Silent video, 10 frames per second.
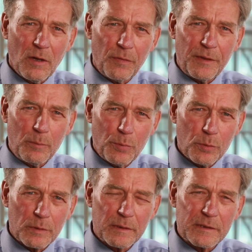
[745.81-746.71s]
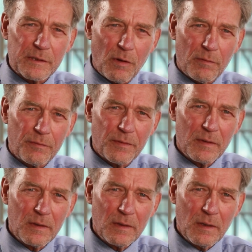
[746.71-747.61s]
on the importance of
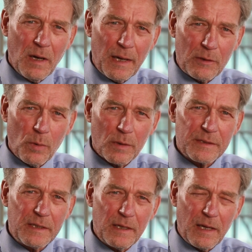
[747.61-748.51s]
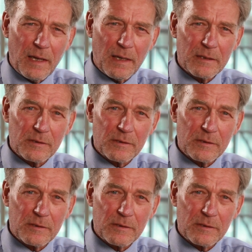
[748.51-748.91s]
high quality care